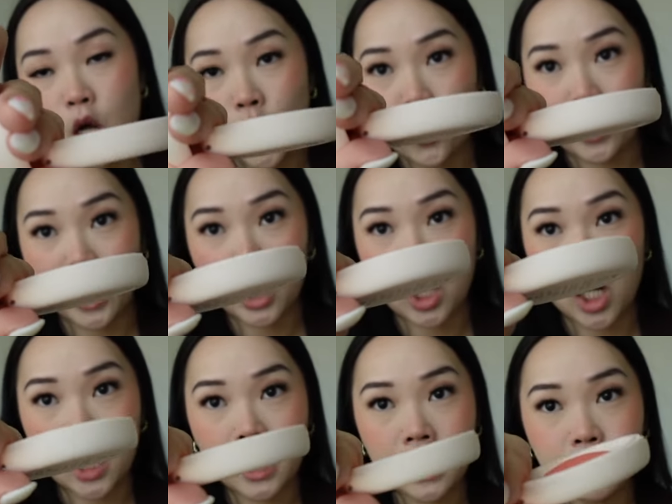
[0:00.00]
When I
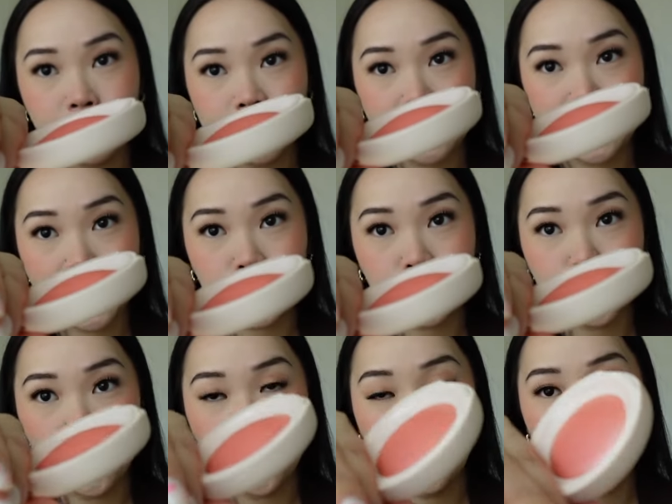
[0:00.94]
got it, it was like a
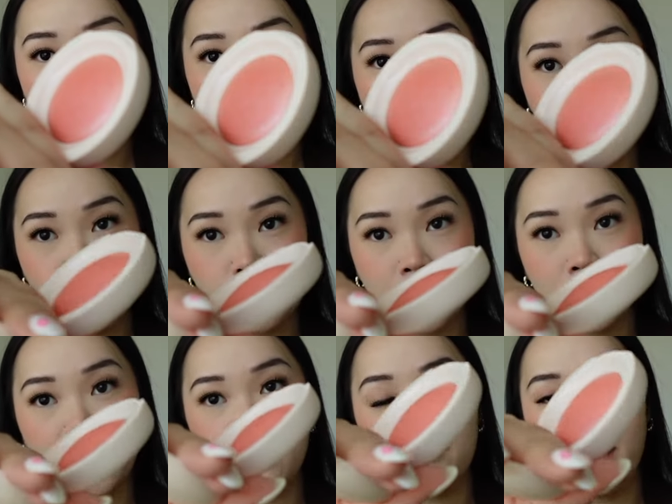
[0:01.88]
dome, and now it's already
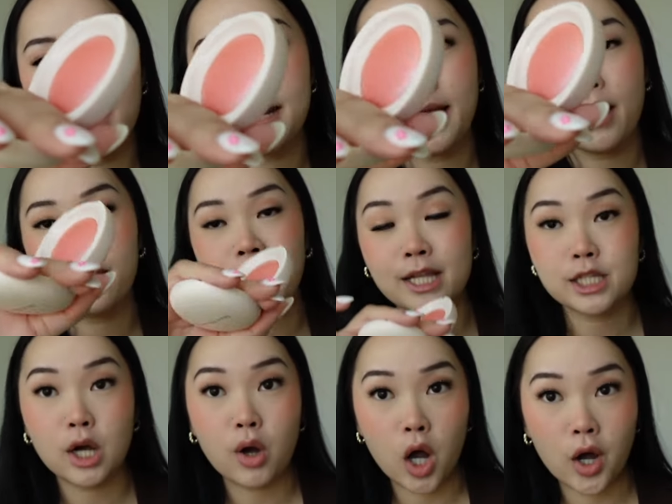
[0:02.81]
like flattened out. That's
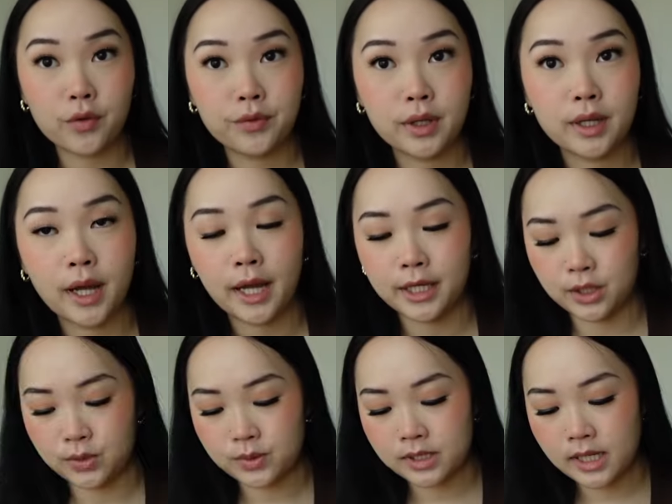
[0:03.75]
how often I
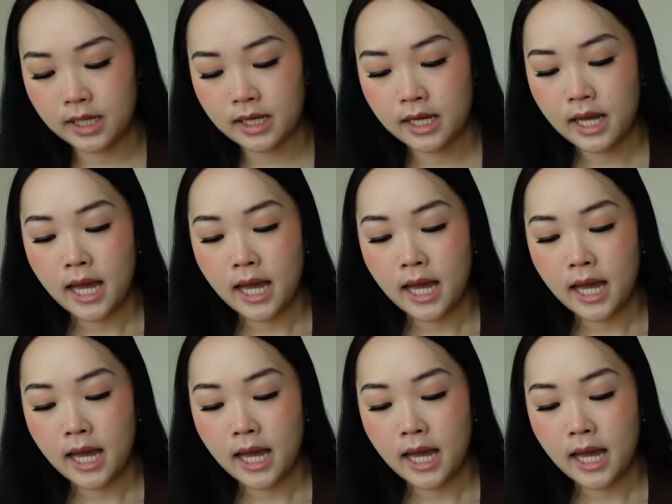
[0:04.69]
use it.